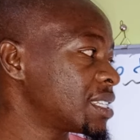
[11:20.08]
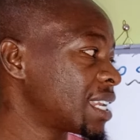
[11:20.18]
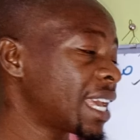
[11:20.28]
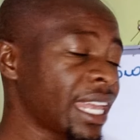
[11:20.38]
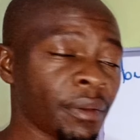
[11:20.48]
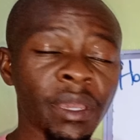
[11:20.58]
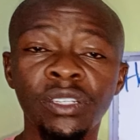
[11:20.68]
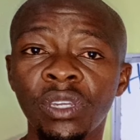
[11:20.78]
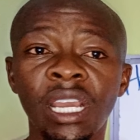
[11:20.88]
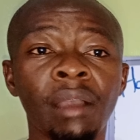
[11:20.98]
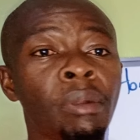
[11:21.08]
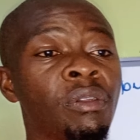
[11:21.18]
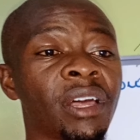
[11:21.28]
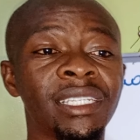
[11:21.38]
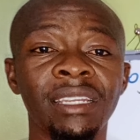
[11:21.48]
In Kenya, we are talking
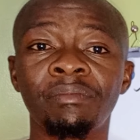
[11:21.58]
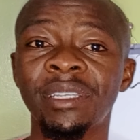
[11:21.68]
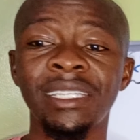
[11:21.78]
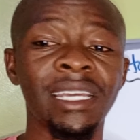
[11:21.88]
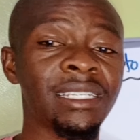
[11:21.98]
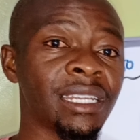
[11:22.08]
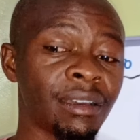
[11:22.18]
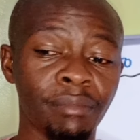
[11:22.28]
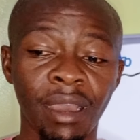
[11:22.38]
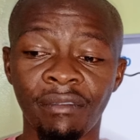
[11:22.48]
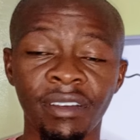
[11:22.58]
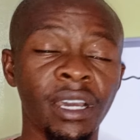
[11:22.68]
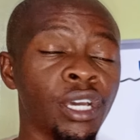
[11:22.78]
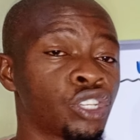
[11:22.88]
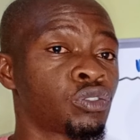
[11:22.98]
about 13% and above.
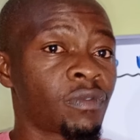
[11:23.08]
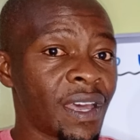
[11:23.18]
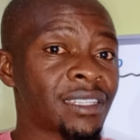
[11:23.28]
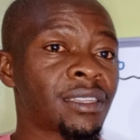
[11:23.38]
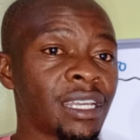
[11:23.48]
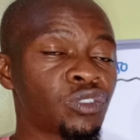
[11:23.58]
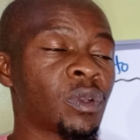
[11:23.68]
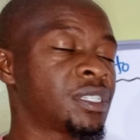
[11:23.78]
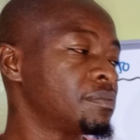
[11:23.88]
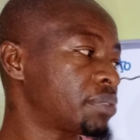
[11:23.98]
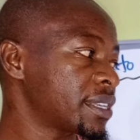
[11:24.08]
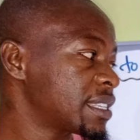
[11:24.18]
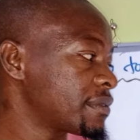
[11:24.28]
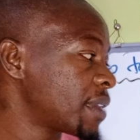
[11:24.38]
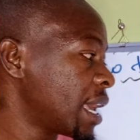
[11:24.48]
So that's quite
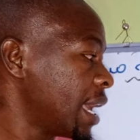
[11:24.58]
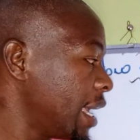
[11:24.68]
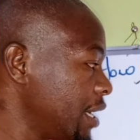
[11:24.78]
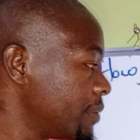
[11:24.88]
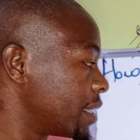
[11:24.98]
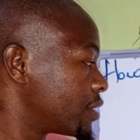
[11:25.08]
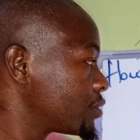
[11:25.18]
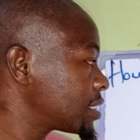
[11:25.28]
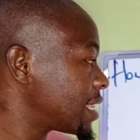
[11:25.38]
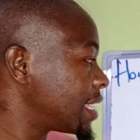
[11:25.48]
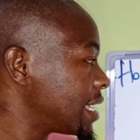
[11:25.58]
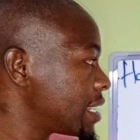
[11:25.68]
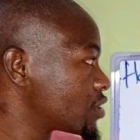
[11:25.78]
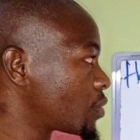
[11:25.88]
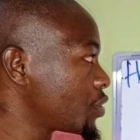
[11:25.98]
impressive. Anyway, those are the
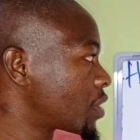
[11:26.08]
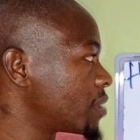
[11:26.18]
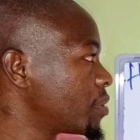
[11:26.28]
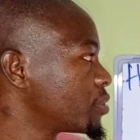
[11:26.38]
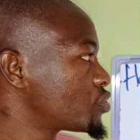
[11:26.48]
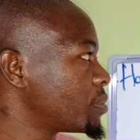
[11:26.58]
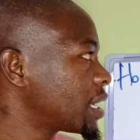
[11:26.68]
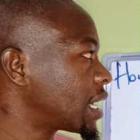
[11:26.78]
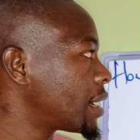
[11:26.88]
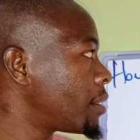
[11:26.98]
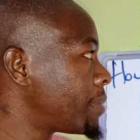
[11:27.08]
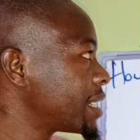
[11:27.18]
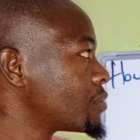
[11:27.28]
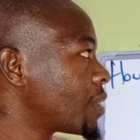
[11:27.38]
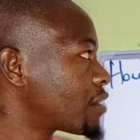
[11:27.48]
areas where you can be able to make
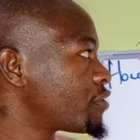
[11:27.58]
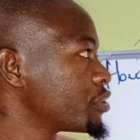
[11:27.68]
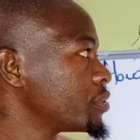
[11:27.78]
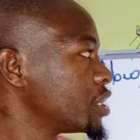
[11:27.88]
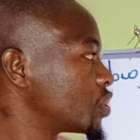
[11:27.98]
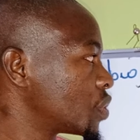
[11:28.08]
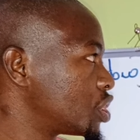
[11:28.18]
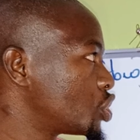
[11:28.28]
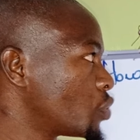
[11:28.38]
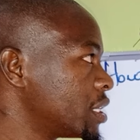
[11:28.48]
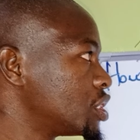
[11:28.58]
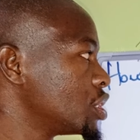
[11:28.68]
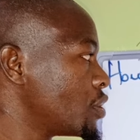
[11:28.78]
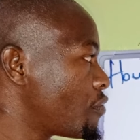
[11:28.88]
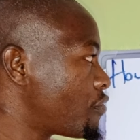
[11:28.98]
money work for you in
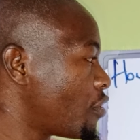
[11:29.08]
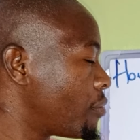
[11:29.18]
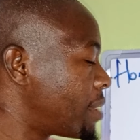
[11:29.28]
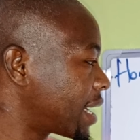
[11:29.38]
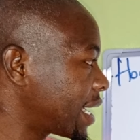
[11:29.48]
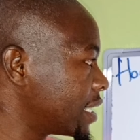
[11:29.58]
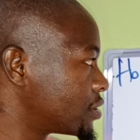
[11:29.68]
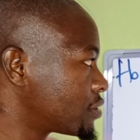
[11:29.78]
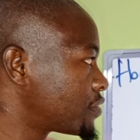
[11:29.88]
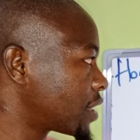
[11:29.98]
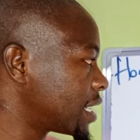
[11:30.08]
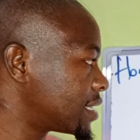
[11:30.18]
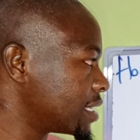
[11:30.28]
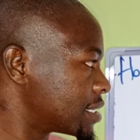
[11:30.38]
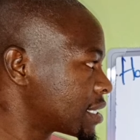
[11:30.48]
2024. But again, don't
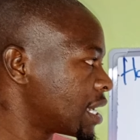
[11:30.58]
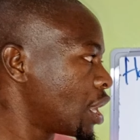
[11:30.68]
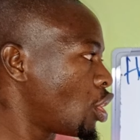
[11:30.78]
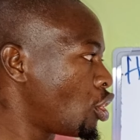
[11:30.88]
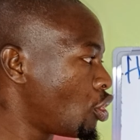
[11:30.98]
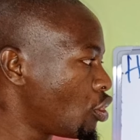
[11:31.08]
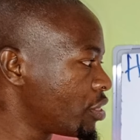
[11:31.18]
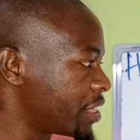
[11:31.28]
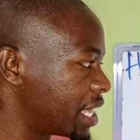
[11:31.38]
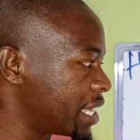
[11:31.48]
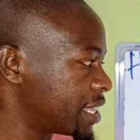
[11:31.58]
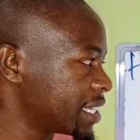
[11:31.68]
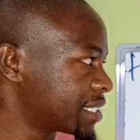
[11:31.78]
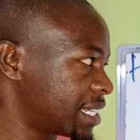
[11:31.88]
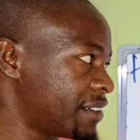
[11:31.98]
forget this. All the
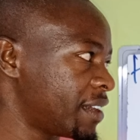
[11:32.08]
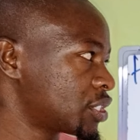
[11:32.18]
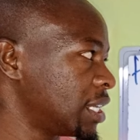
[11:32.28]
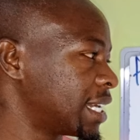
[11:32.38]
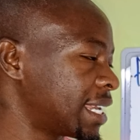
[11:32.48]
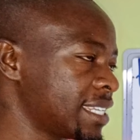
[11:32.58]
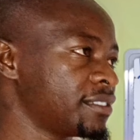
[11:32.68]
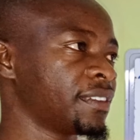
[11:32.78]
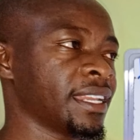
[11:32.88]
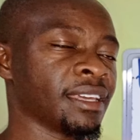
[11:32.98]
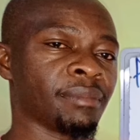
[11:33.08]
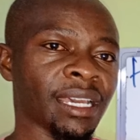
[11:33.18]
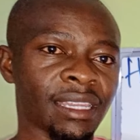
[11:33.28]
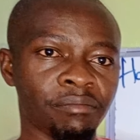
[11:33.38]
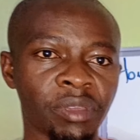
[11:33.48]
things that I've actually classified them,
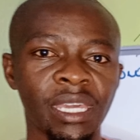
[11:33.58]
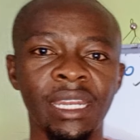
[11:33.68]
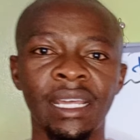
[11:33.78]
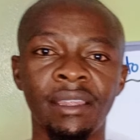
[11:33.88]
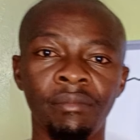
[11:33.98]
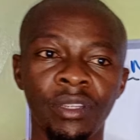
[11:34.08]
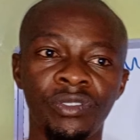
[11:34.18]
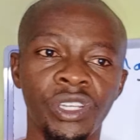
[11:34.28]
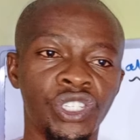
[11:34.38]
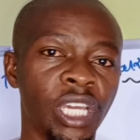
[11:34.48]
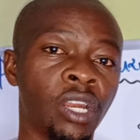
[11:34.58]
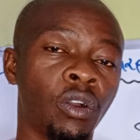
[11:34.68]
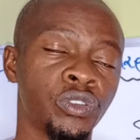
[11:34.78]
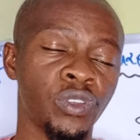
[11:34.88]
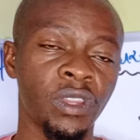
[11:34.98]
like the beginner, the mid-range, and
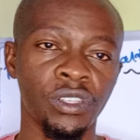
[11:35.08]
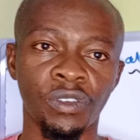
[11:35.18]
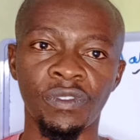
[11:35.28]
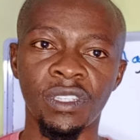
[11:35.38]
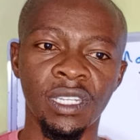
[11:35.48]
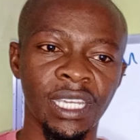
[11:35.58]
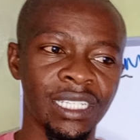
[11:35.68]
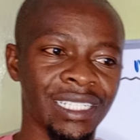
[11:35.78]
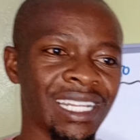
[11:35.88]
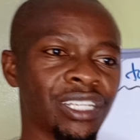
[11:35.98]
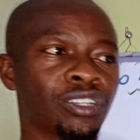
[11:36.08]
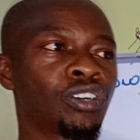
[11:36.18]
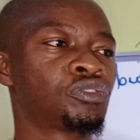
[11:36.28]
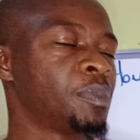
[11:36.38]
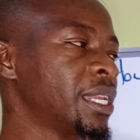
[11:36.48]
also the sophisticated, does
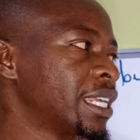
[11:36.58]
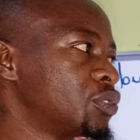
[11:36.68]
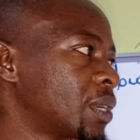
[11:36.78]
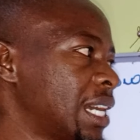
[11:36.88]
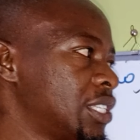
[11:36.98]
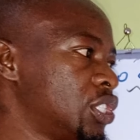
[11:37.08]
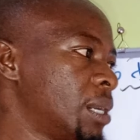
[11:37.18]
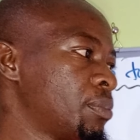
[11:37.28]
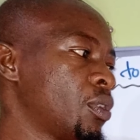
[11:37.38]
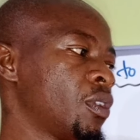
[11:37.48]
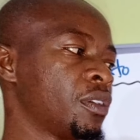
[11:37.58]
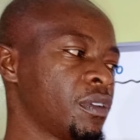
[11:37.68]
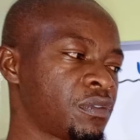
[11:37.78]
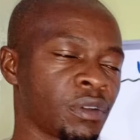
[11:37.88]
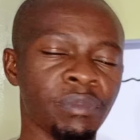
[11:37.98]
not mean that you can't jump all the way
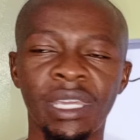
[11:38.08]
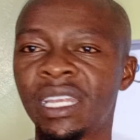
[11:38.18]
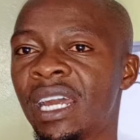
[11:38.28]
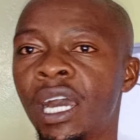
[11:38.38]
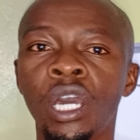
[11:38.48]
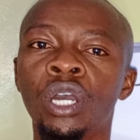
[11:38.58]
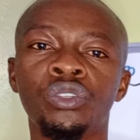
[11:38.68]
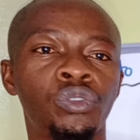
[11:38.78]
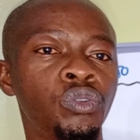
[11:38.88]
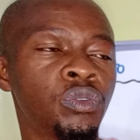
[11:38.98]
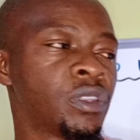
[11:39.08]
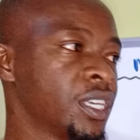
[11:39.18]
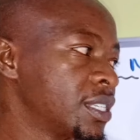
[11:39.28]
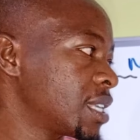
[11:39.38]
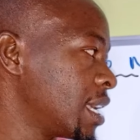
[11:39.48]
from beginner to
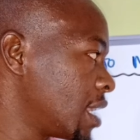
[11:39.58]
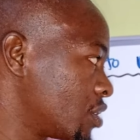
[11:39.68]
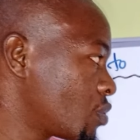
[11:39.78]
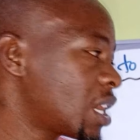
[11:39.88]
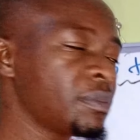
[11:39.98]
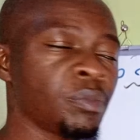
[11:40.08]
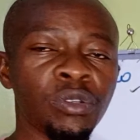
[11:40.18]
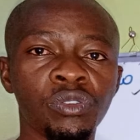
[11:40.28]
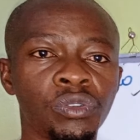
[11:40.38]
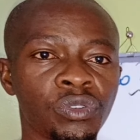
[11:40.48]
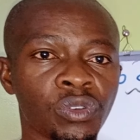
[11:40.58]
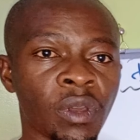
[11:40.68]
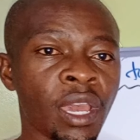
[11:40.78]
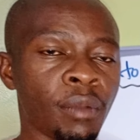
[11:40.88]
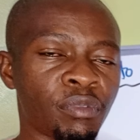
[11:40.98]
these areas. You can be able to do so,
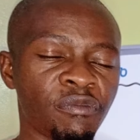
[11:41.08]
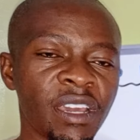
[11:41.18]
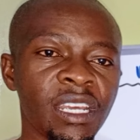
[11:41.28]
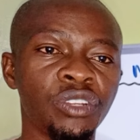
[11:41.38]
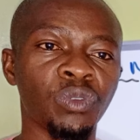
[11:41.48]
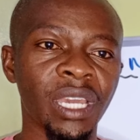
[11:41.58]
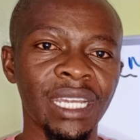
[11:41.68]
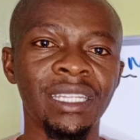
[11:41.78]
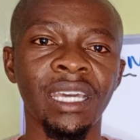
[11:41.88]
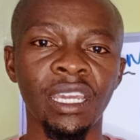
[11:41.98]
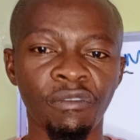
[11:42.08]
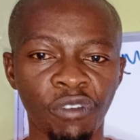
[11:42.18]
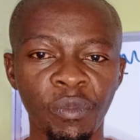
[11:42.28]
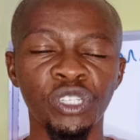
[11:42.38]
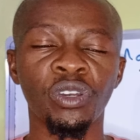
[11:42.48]
provided you get the
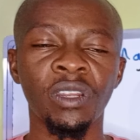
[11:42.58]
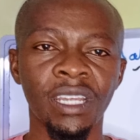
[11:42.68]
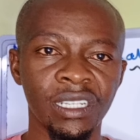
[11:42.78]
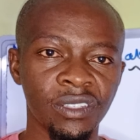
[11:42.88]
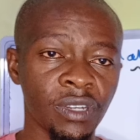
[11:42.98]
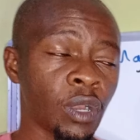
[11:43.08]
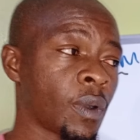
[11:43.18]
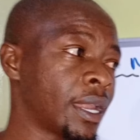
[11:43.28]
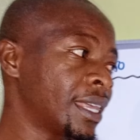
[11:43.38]
information that is required.